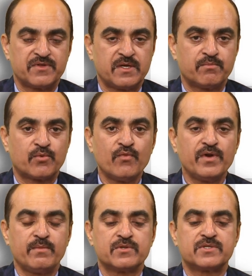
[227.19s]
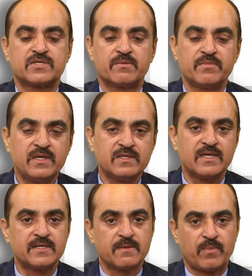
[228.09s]
With the improved immune system means
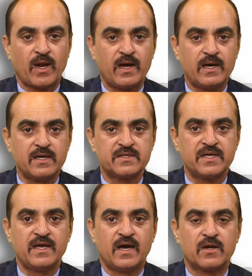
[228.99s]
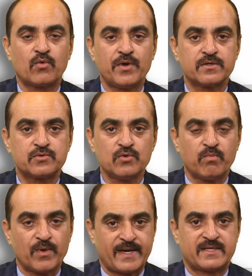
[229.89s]
that the plant, they are going to
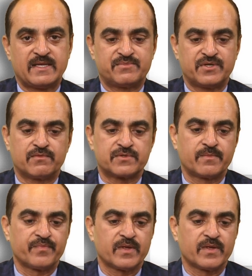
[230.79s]
protect themselves.